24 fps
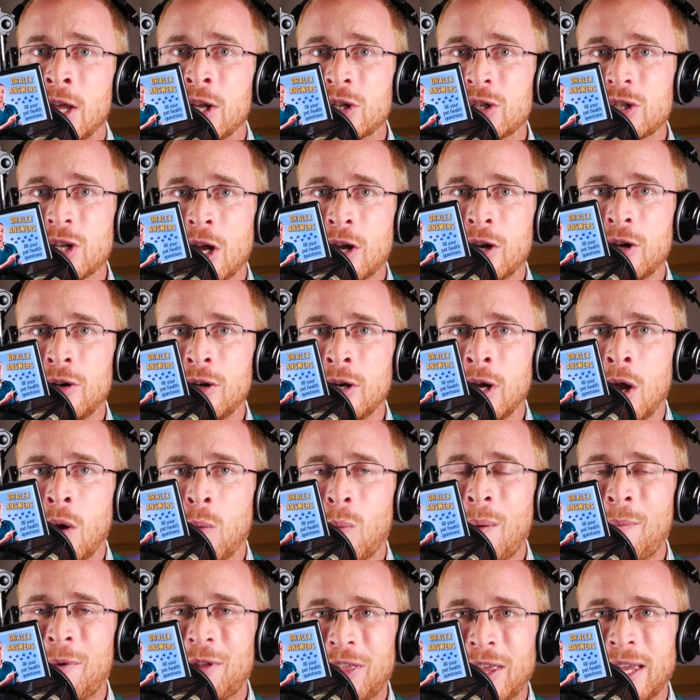So
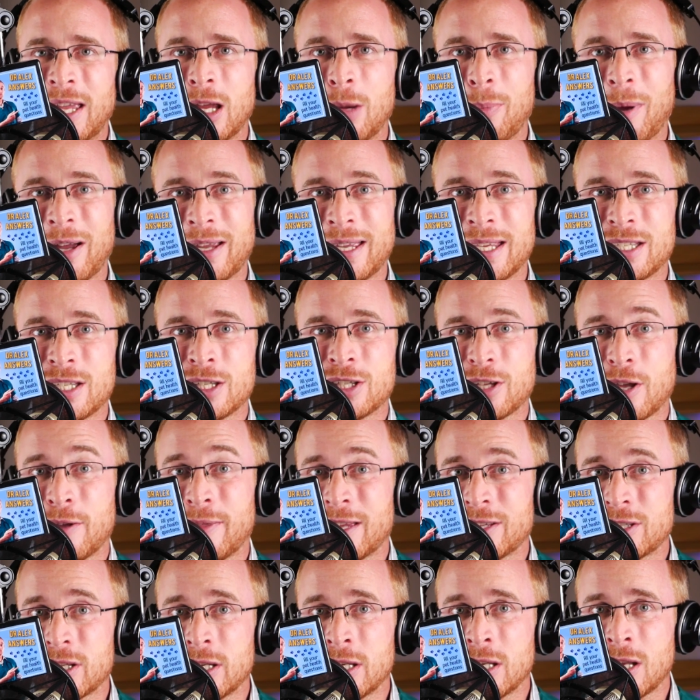when we're thinking about kittens though,
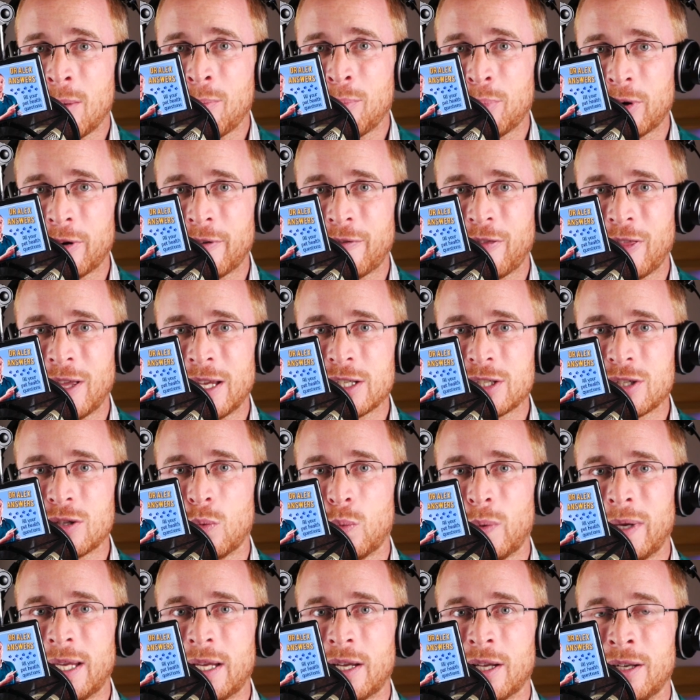there's a number of things that
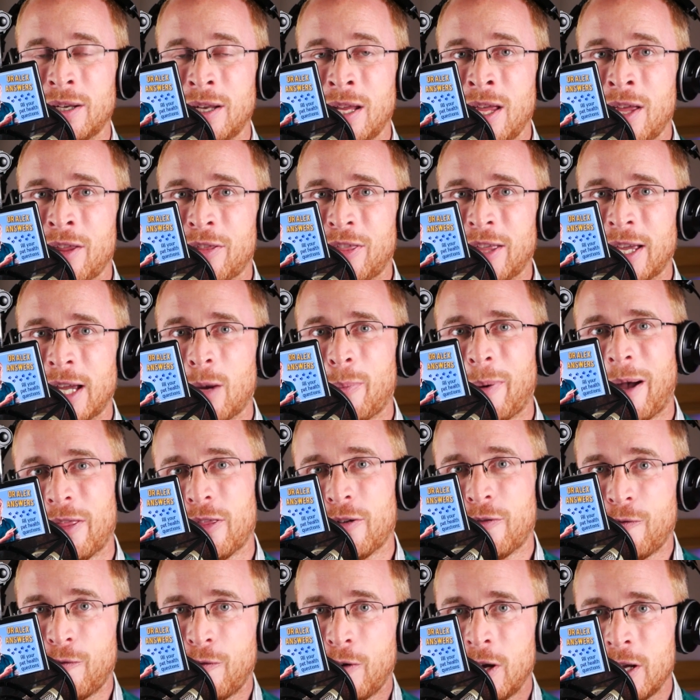we can think about.
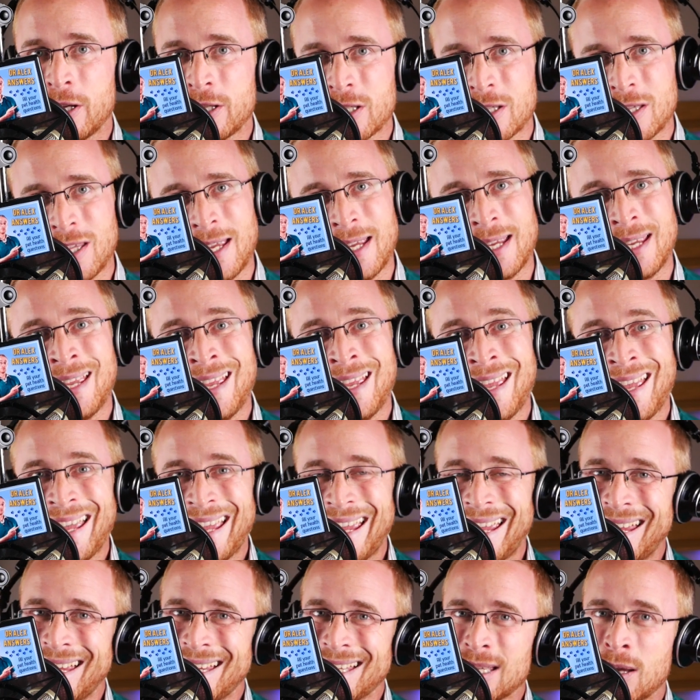The first thing
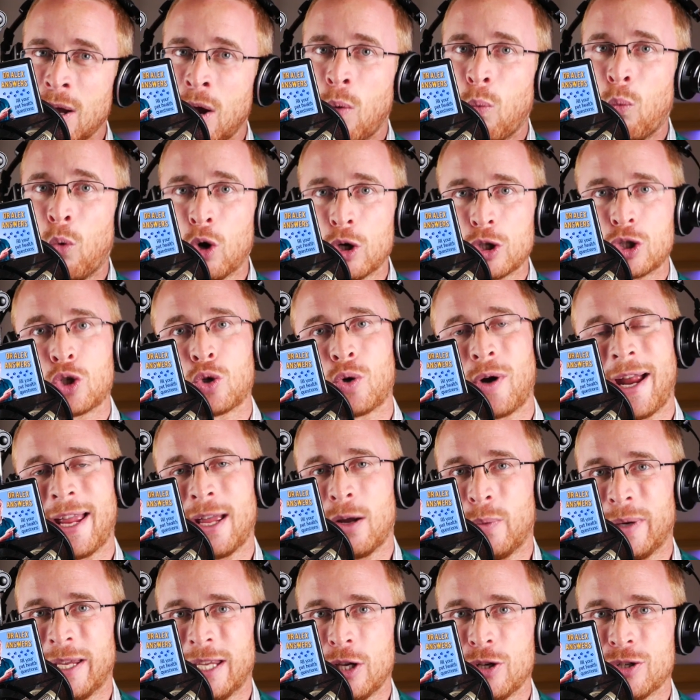is, what tray are
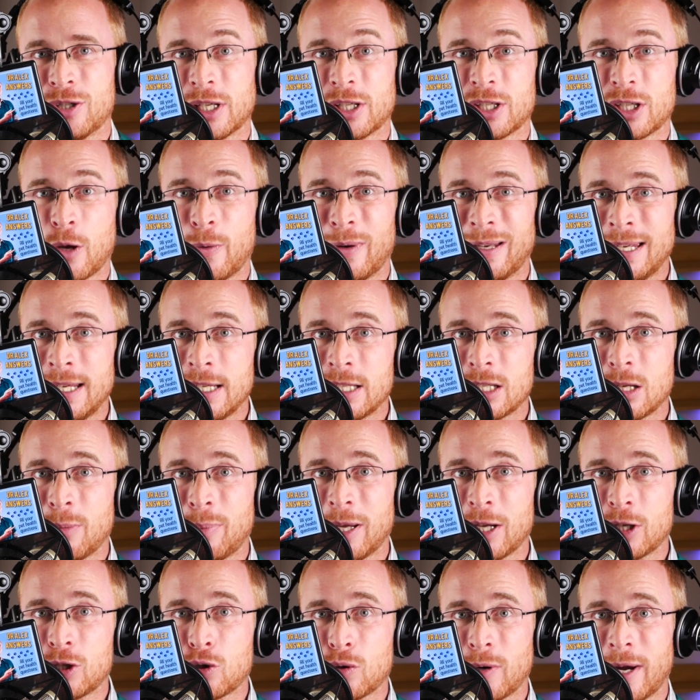we using? So it needs to be
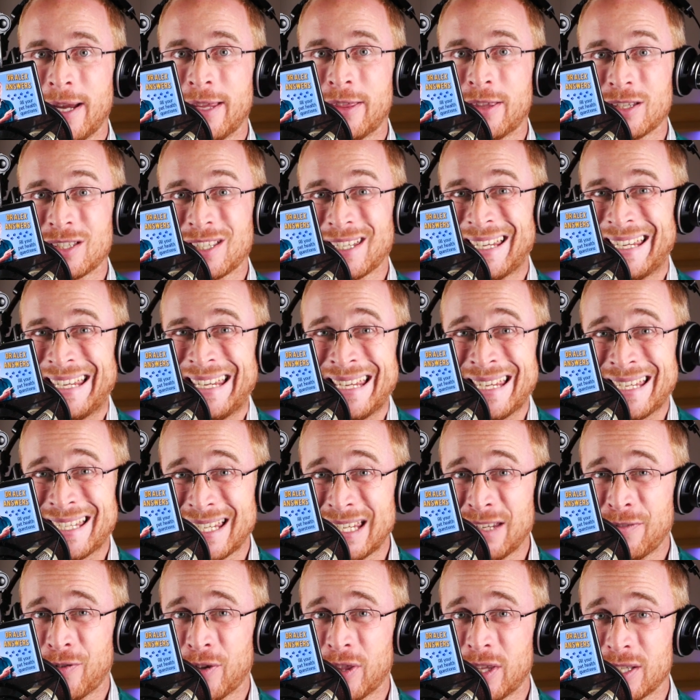a tray that's
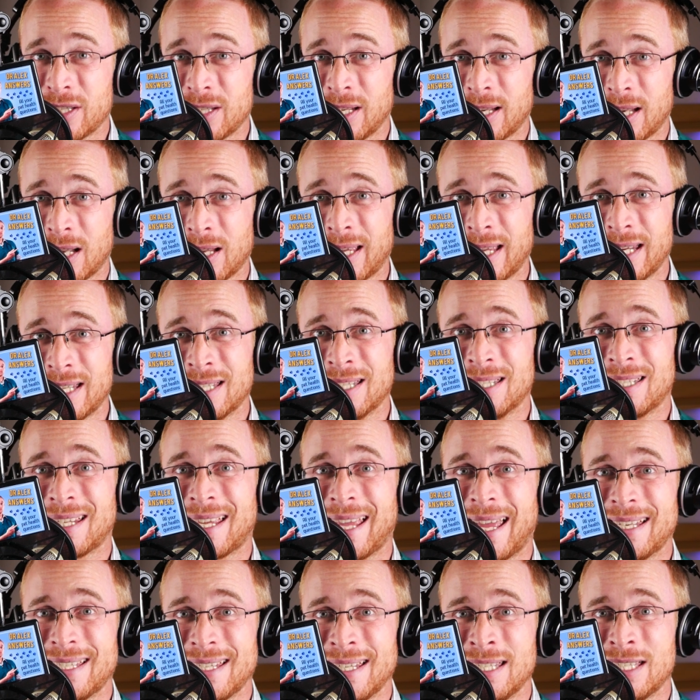easy for this little kitten to
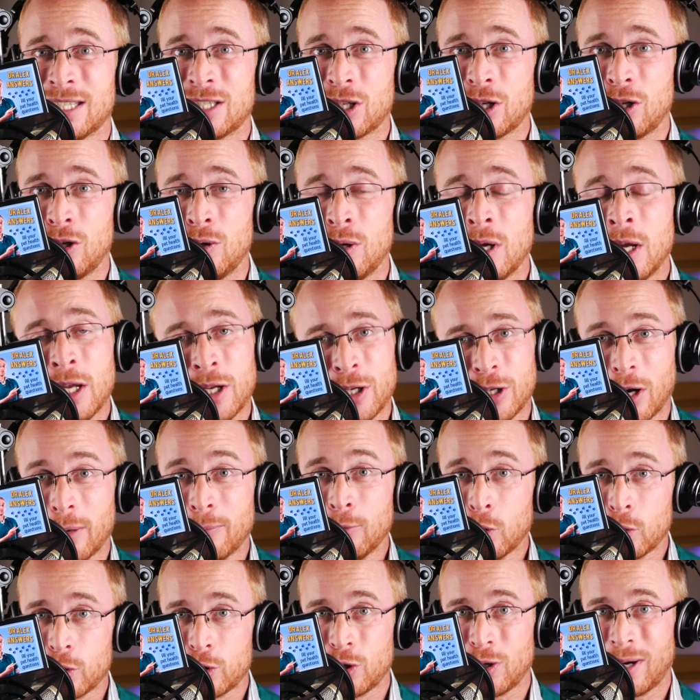get into. You know, I'm
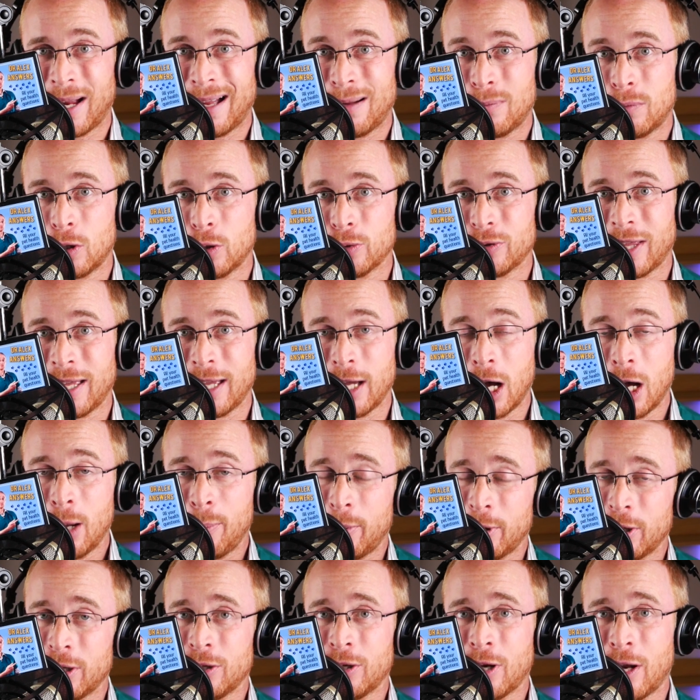not sure how old they are,
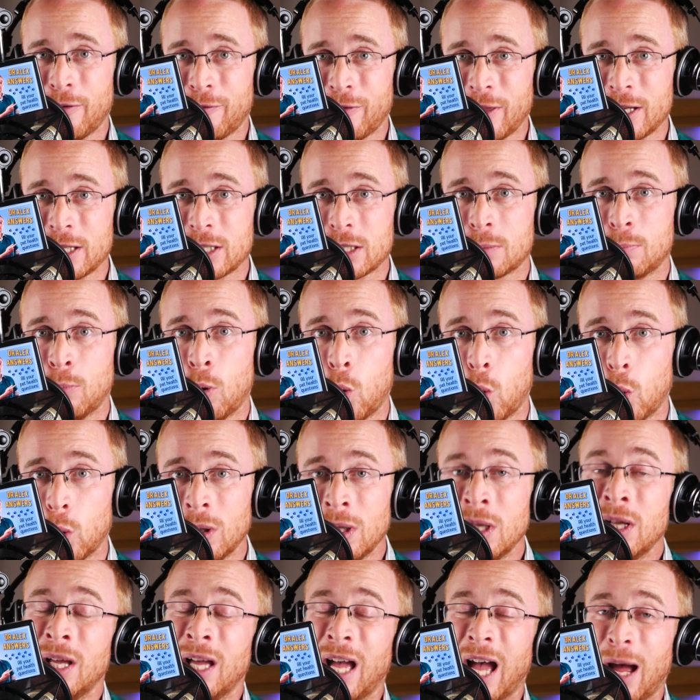but you know, if they're
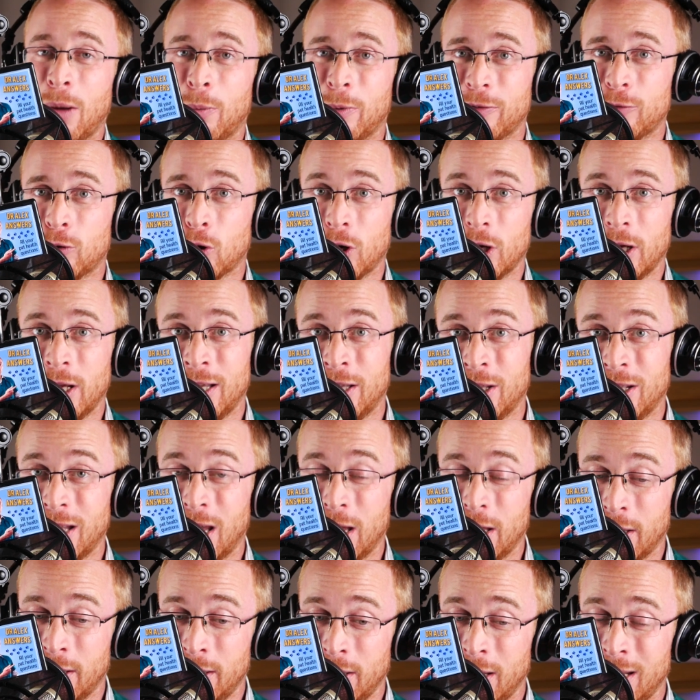small and we've got
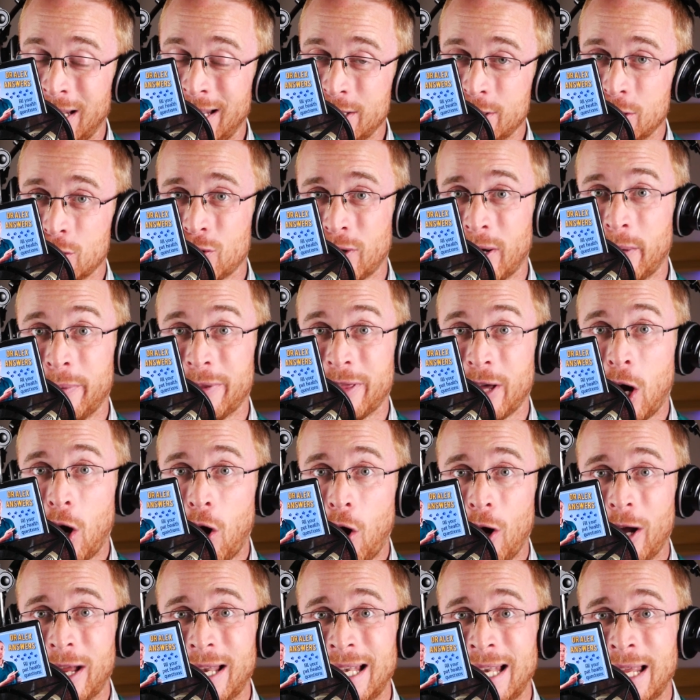a litter tray with a
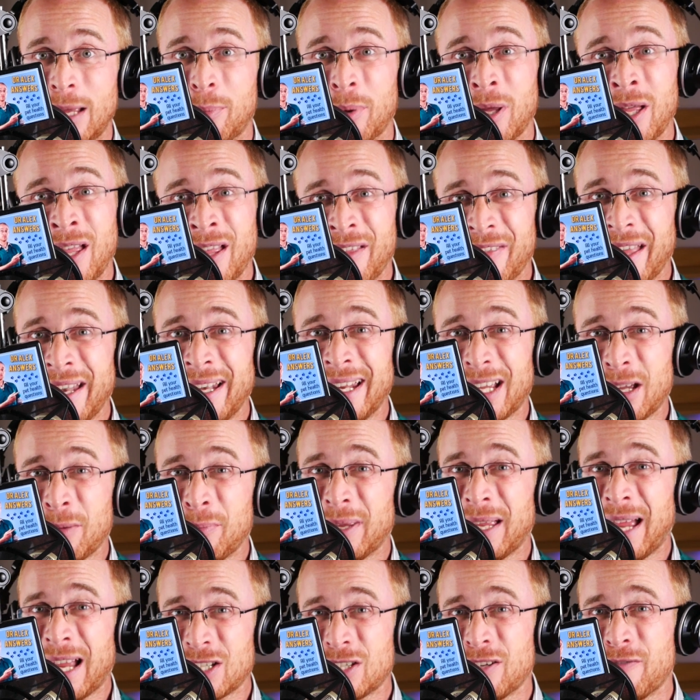high lip, then it can
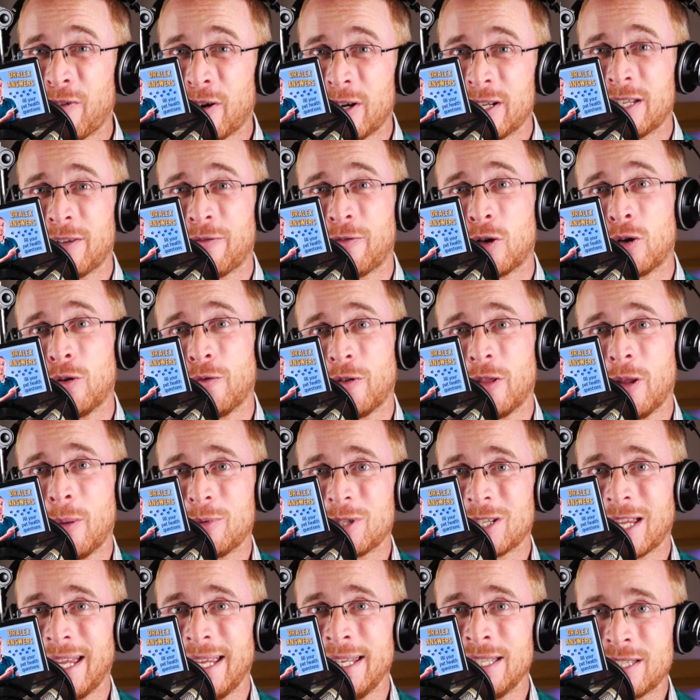be actually very difficult for them
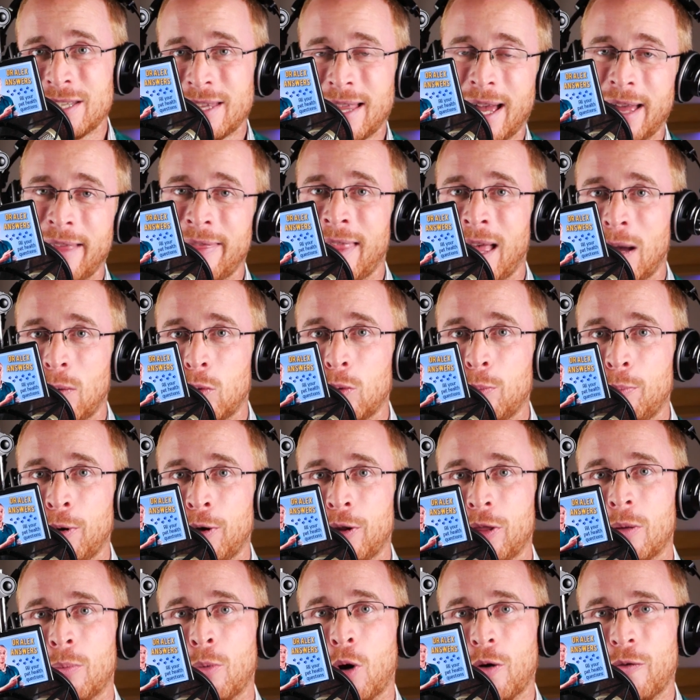to get into that, and that will
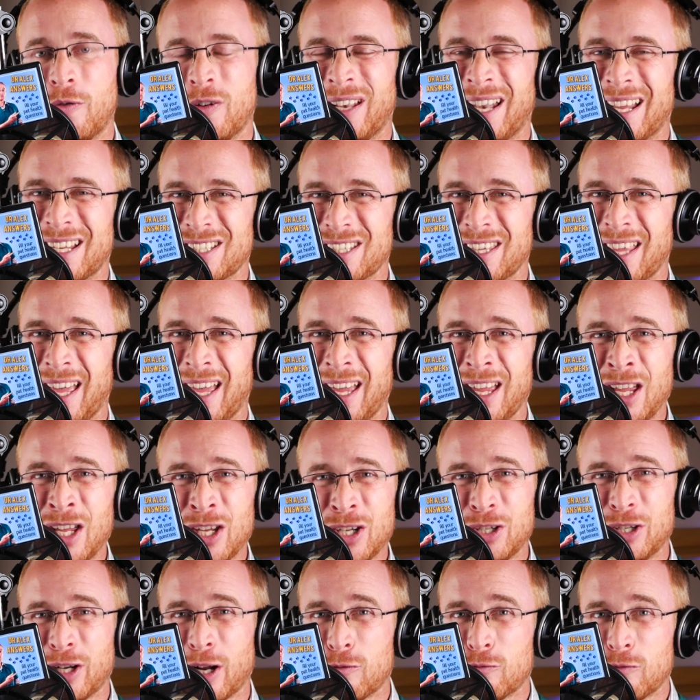put them off unless they're,
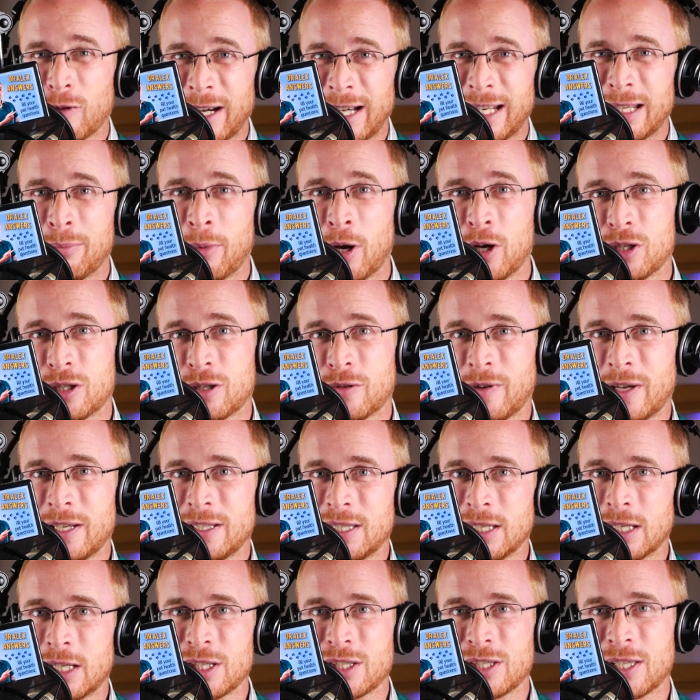you know, really
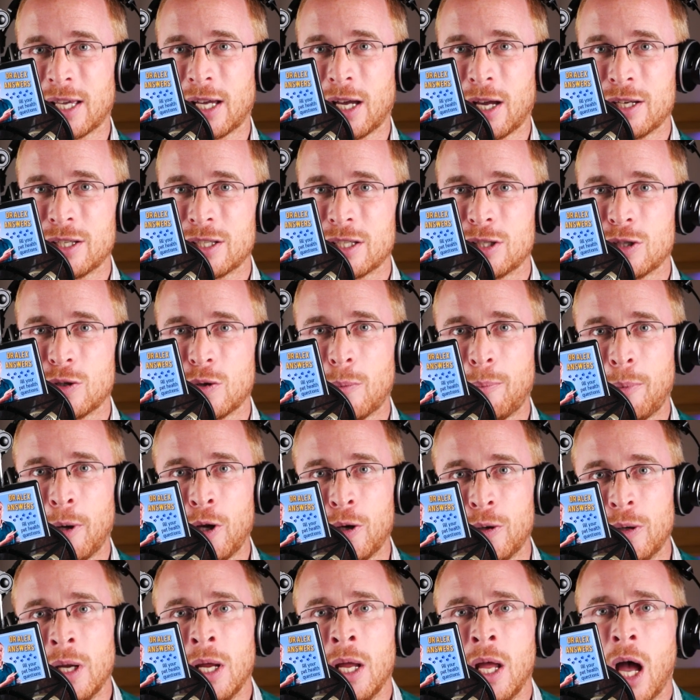motivated because they're going to do a
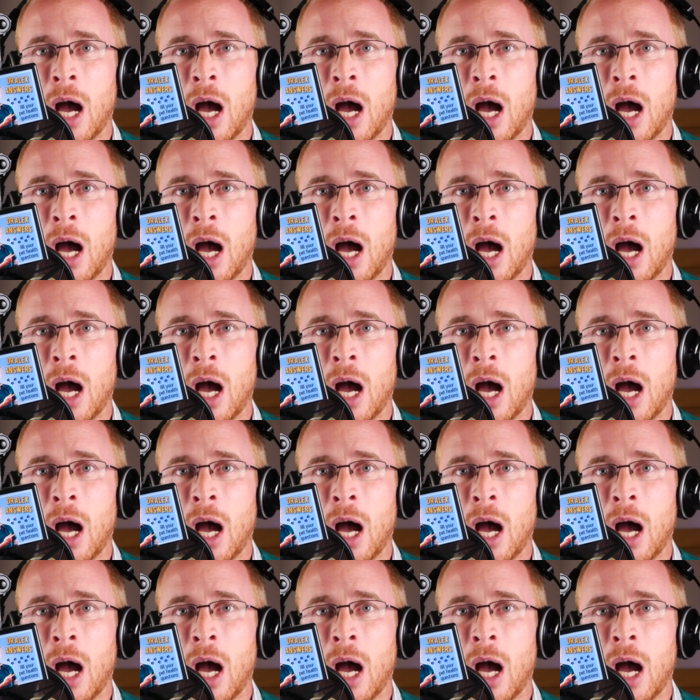poo.